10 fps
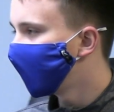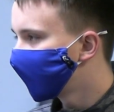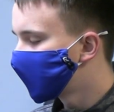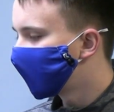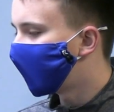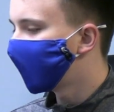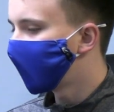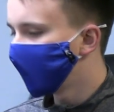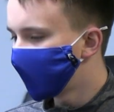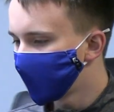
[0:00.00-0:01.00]
Yep. So my
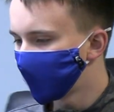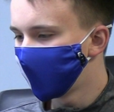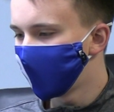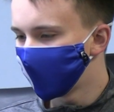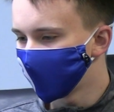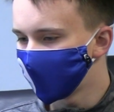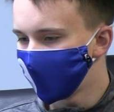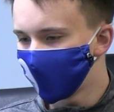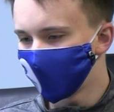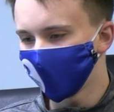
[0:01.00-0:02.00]
Pelham High School teacher is
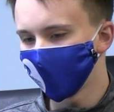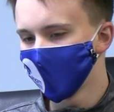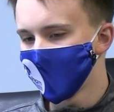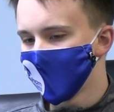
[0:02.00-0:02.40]
teaching.